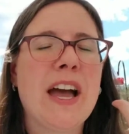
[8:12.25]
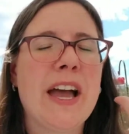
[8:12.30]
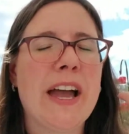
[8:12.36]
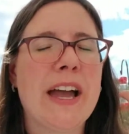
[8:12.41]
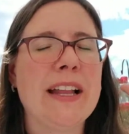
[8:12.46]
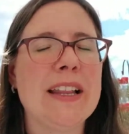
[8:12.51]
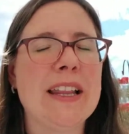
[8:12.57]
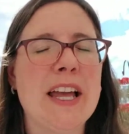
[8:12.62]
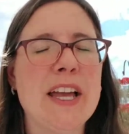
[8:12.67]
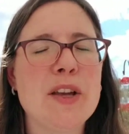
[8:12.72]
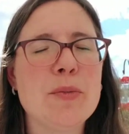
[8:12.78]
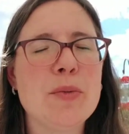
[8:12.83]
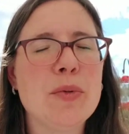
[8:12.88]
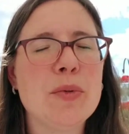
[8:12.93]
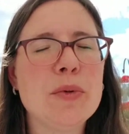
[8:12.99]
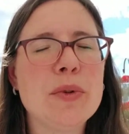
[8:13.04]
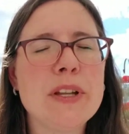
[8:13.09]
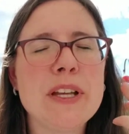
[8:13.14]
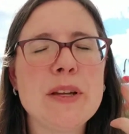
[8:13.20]
I like
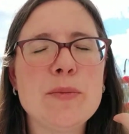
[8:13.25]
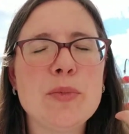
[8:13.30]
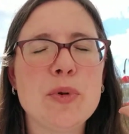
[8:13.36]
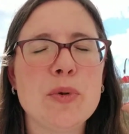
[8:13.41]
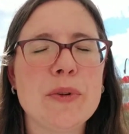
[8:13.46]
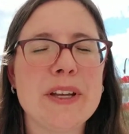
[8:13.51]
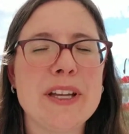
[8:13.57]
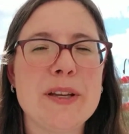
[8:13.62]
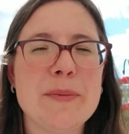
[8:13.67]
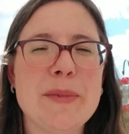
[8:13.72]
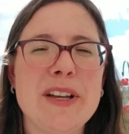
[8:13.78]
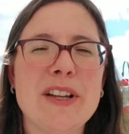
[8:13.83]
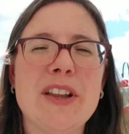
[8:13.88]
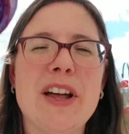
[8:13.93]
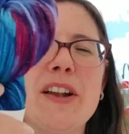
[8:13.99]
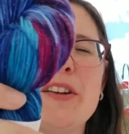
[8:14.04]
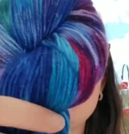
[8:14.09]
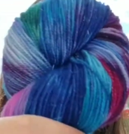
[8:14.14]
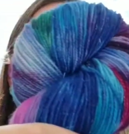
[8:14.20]
pooling. Pooling can be a
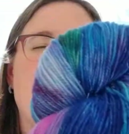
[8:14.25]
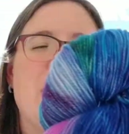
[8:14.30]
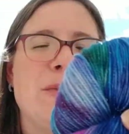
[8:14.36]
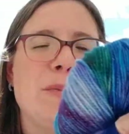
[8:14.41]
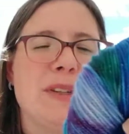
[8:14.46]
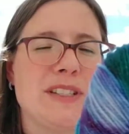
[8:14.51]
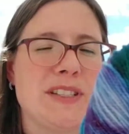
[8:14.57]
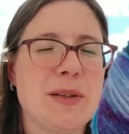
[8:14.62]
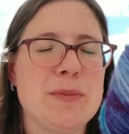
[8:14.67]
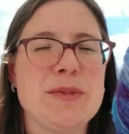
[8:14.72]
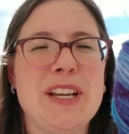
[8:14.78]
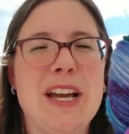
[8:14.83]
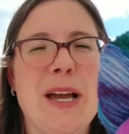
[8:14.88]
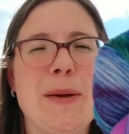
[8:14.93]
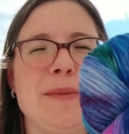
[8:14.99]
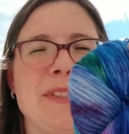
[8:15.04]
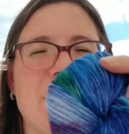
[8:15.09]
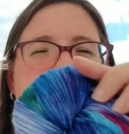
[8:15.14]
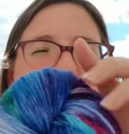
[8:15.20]
lot of fun, but
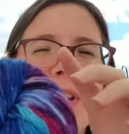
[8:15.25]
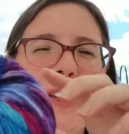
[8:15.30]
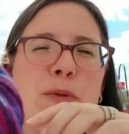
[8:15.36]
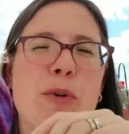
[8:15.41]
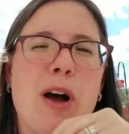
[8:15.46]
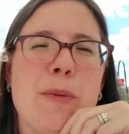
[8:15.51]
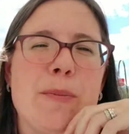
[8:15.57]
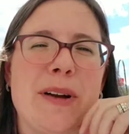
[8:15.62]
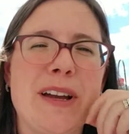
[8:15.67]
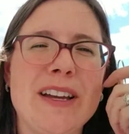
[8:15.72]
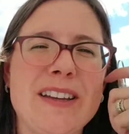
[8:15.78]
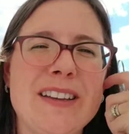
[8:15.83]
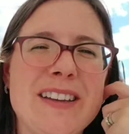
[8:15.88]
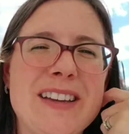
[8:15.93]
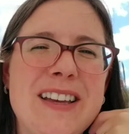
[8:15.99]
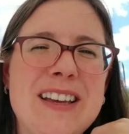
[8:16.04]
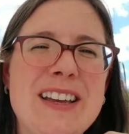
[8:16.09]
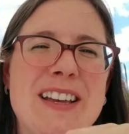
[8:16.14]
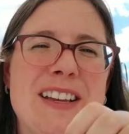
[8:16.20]
sometimes I really want my
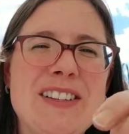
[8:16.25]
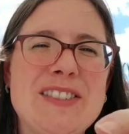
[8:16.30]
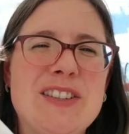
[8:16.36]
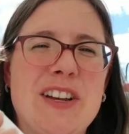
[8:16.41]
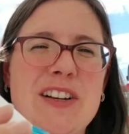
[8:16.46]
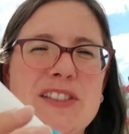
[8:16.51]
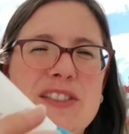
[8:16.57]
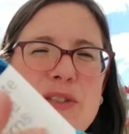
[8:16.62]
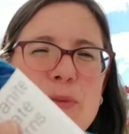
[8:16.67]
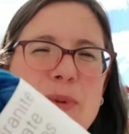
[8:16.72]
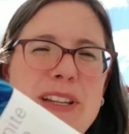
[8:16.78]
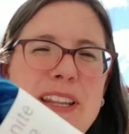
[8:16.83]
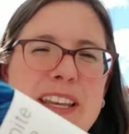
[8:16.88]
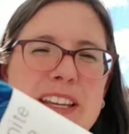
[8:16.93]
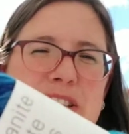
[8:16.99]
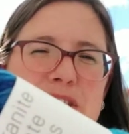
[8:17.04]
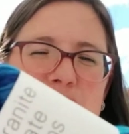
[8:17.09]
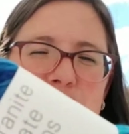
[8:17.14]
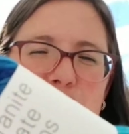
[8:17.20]
socks to be
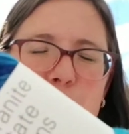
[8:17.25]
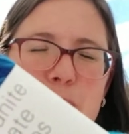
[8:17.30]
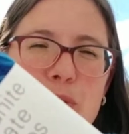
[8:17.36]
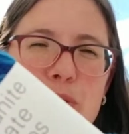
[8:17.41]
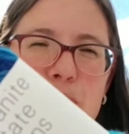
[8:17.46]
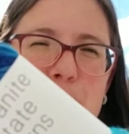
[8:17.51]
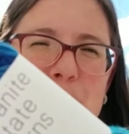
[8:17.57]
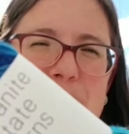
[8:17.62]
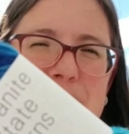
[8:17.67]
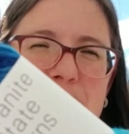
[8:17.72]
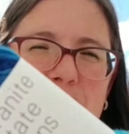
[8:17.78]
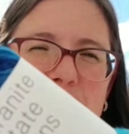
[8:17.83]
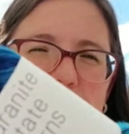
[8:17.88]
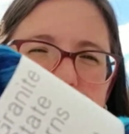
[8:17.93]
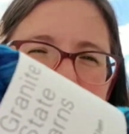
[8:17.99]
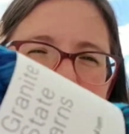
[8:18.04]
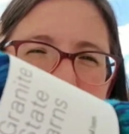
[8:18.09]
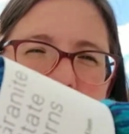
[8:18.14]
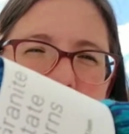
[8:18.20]
like super duper
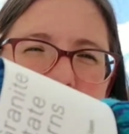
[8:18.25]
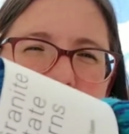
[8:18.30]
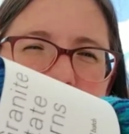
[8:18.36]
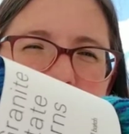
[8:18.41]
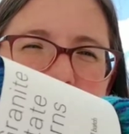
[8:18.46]
variegated.